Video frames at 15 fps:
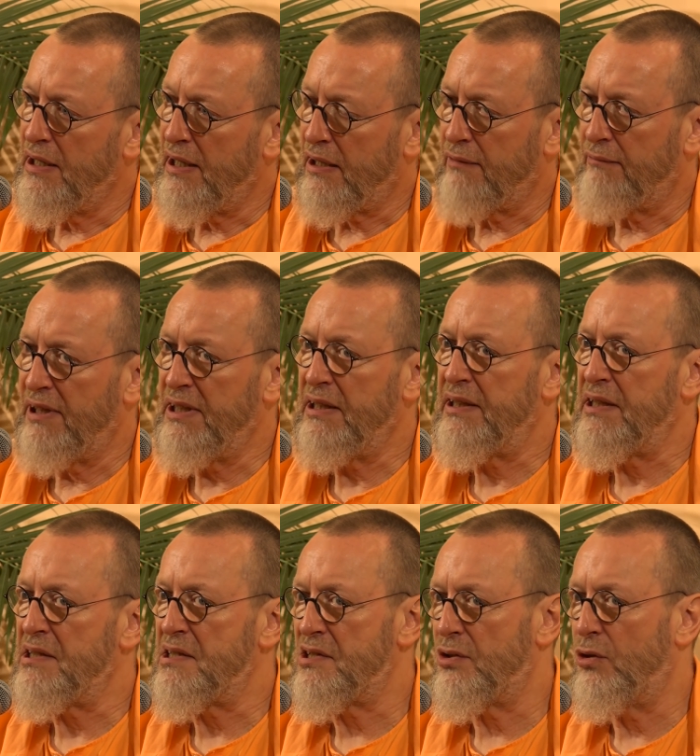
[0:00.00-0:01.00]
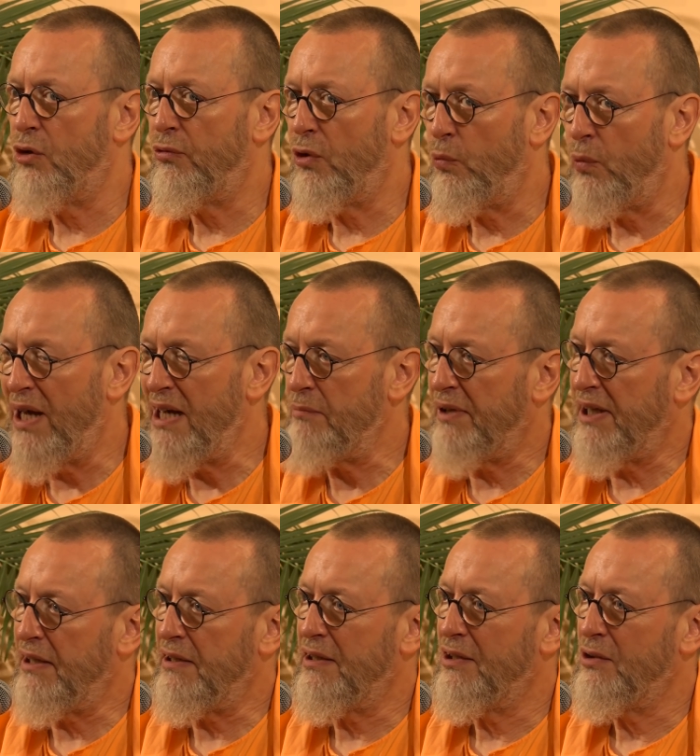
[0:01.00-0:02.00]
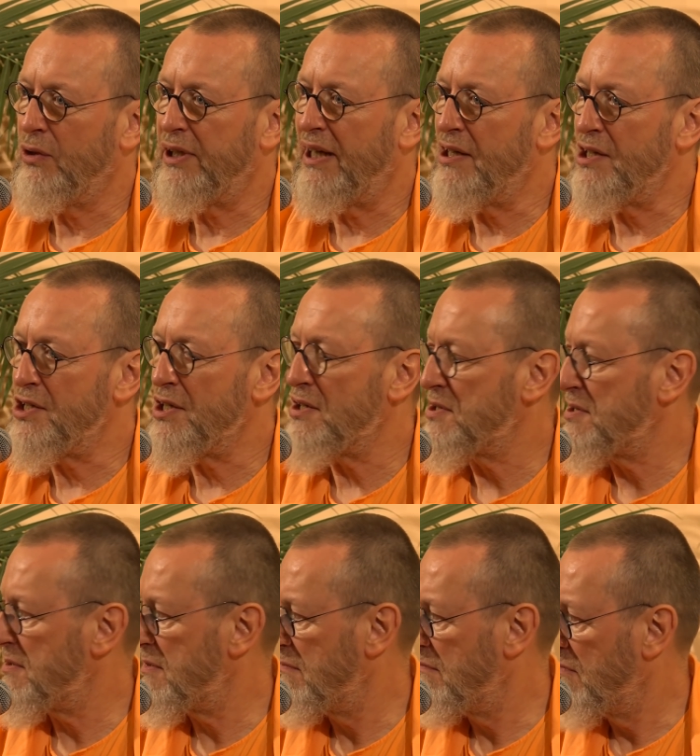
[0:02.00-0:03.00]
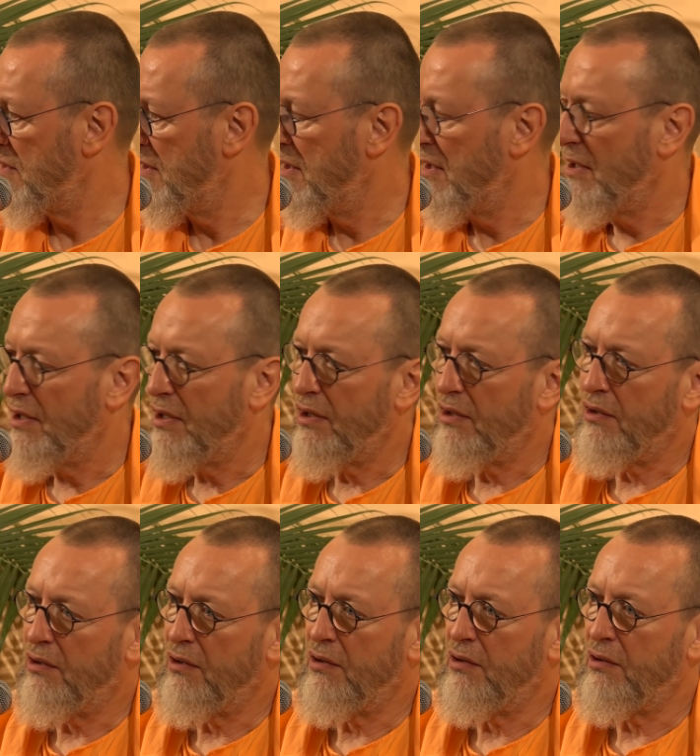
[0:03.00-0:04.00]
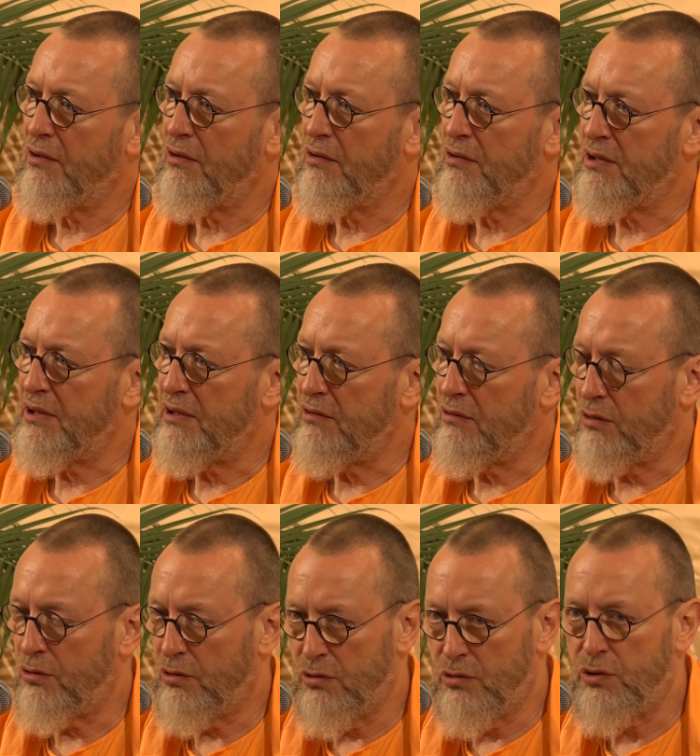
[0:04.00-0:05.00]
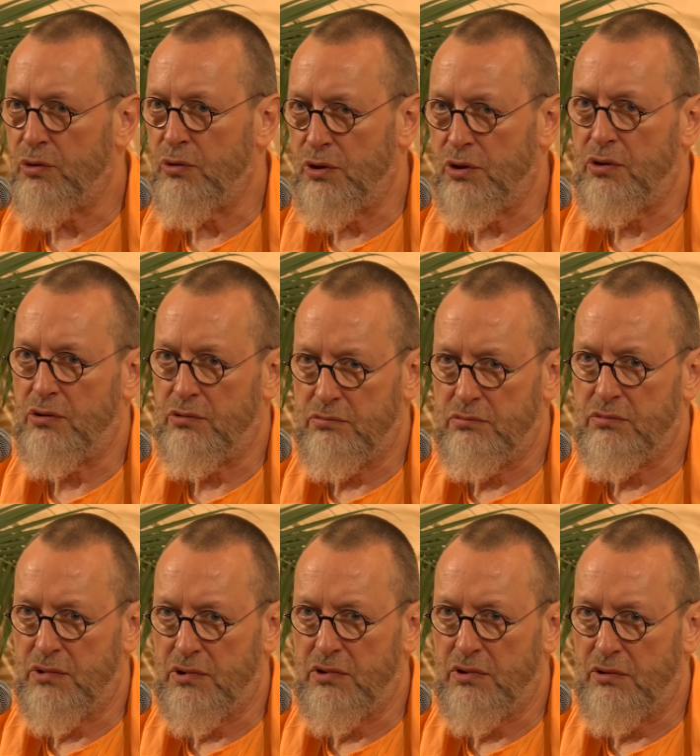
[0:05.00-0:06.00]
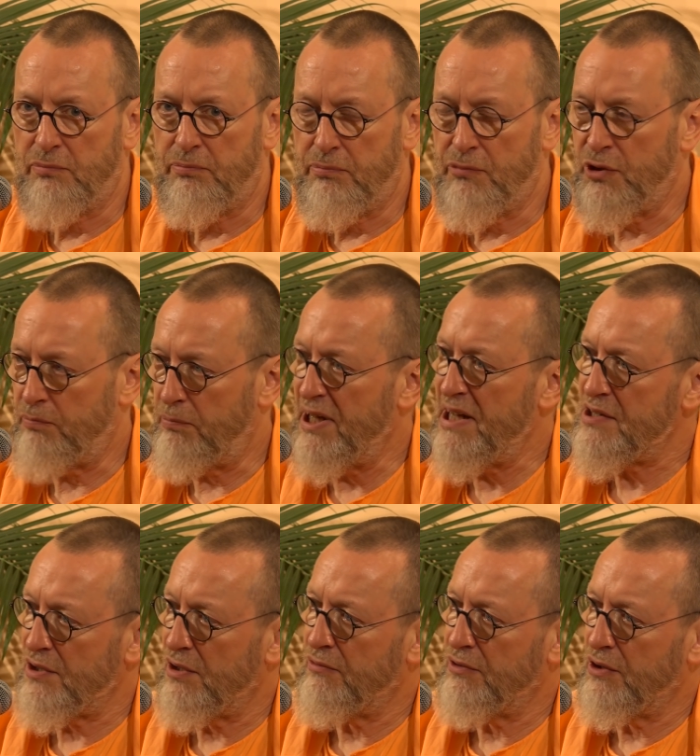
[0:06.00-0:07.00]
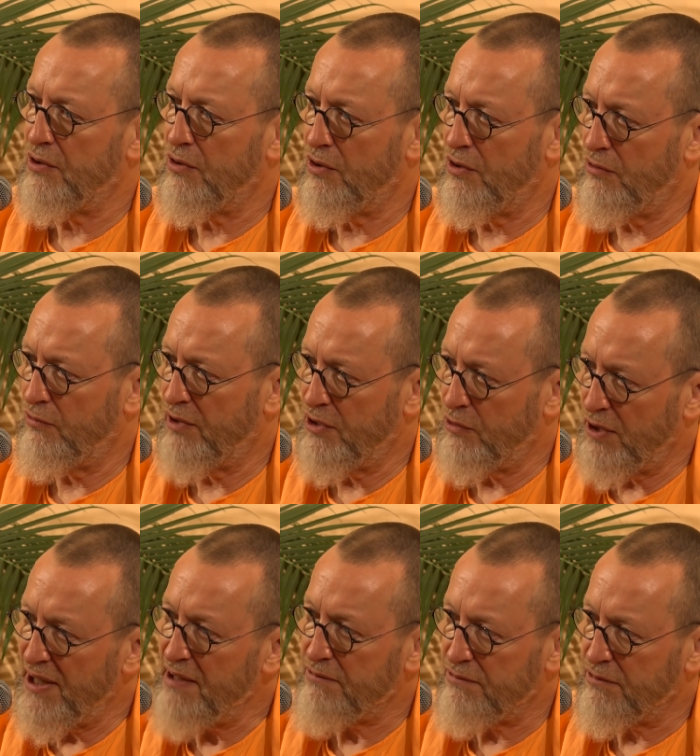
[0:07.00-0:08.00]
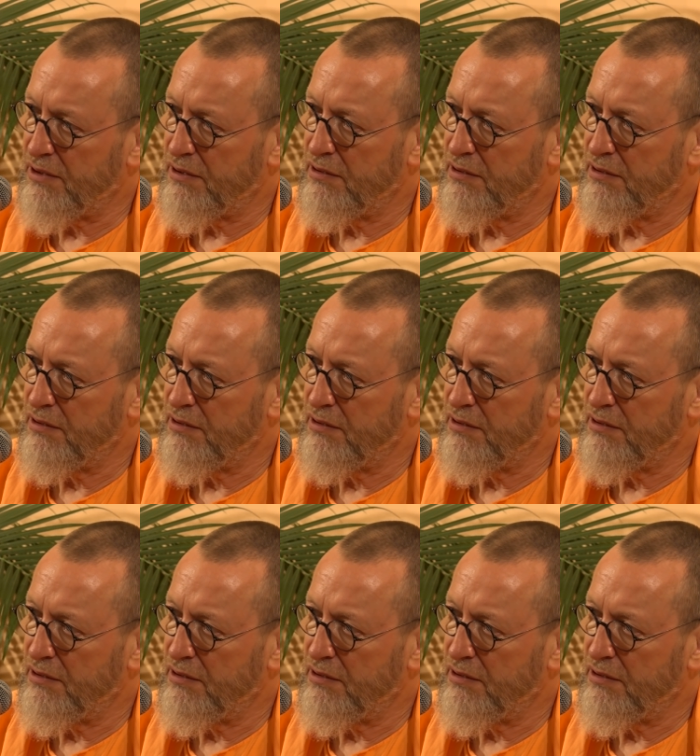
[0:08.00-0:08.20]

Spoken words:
Like when it is overwhelming, you can just go to the place where you live,